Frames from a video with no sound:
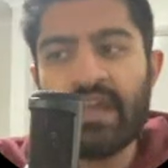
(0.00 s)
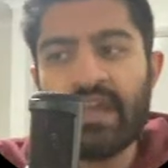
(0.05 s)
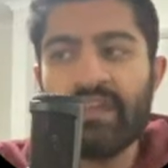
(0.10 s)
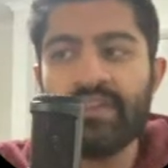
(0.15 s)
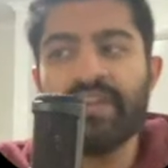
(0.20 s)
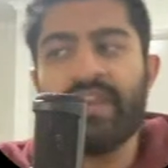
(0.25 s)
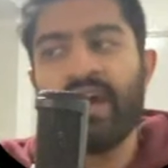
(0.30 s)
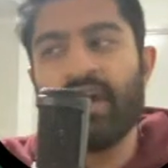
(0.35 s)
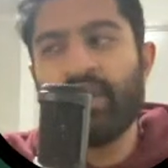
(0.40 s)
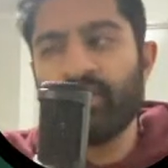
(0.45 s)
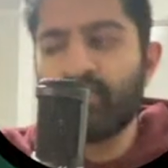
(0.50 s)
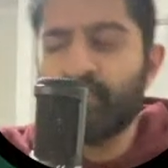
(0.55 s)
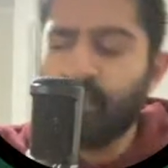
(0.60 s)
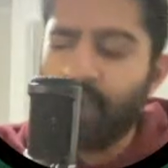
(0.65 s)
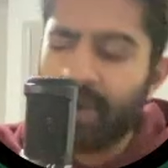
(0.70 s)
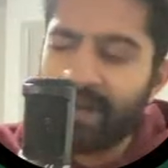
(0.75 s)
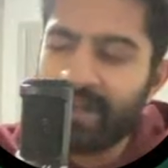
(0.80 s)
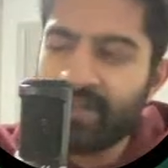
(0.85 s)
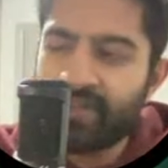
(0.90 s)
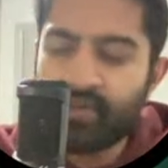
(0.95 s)
Now,
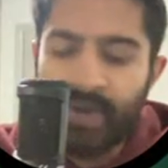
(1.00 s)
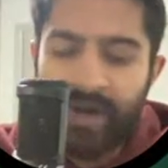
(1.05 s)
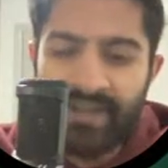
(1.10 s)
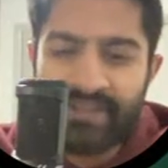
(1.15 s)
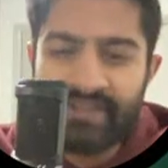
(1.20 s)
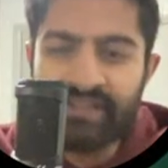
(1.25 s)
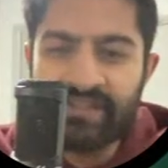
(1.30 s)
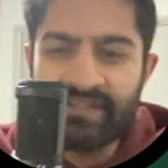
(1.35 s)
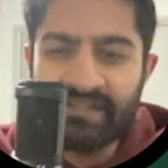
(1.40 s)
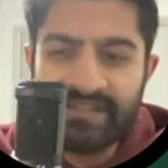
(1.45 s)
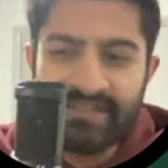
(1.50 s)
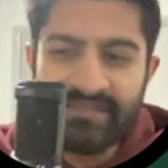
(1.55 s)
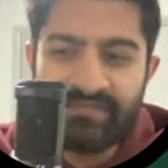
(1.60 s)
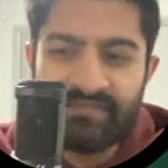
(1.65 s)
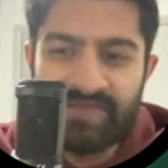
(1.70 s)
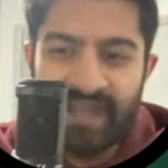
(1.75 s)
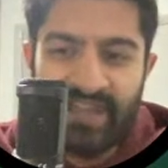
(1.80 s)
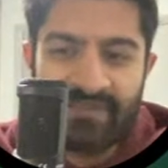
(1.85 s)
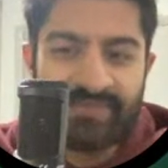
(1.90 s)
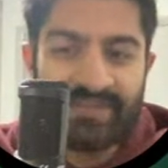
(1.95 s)
Nwangani Tuasi
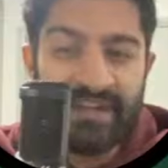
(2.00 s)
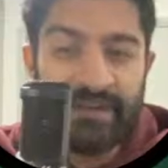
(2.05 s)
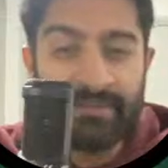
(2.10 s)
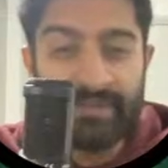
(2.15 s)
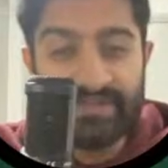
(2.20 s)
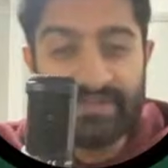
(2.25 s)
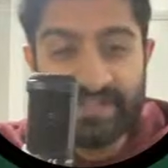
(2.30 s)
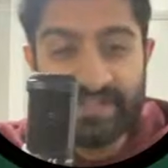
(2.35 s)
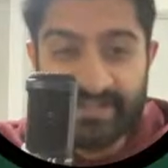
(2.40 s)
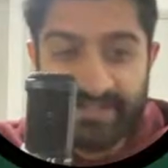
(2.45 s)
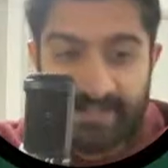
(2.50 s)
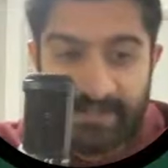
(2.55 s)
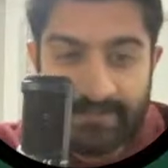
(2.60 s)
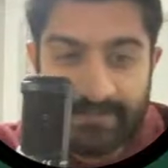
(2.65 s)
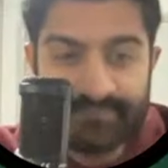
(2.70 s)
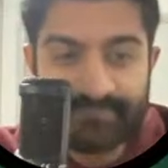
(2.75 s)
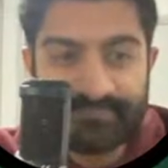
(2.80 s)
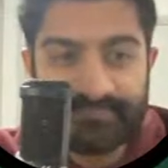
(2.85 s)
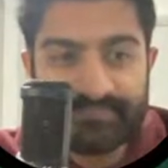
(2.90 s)
has been named at centre.